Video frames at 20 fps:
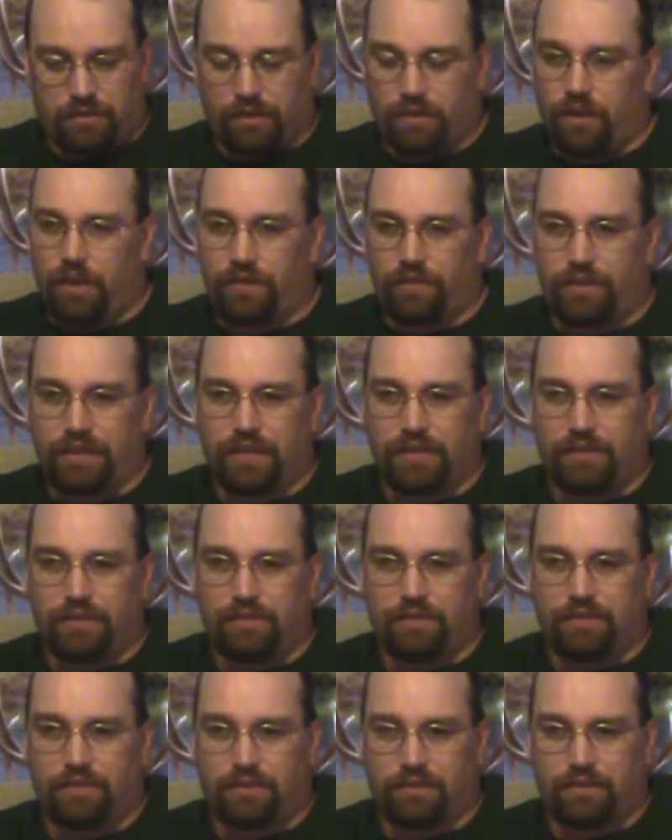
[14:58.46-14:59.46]
On that,
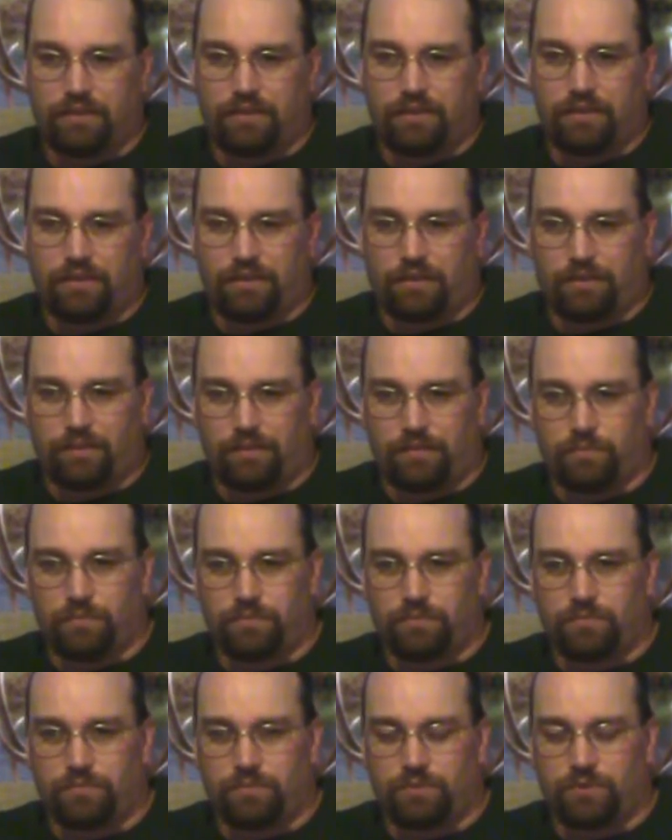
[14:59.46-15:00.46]

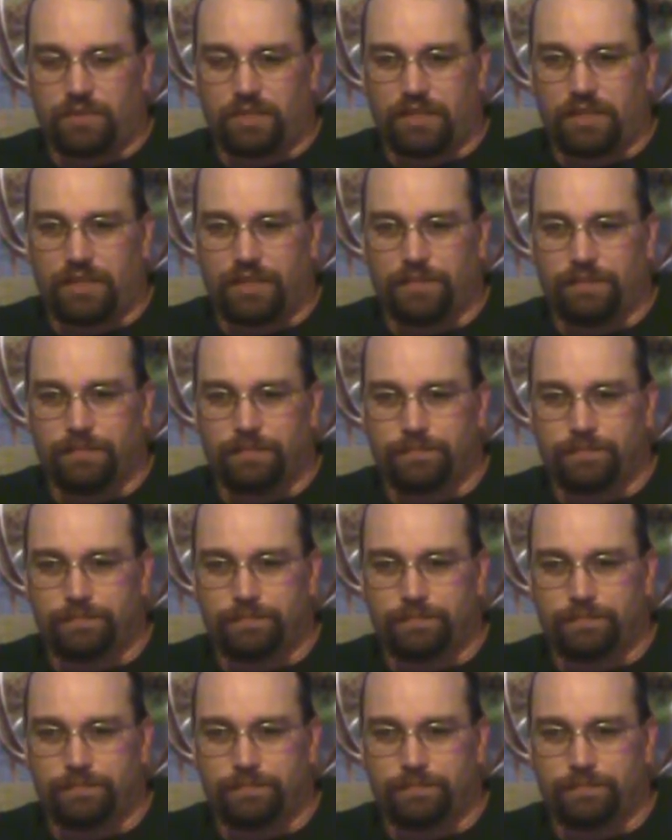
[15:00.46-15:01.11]
See you later.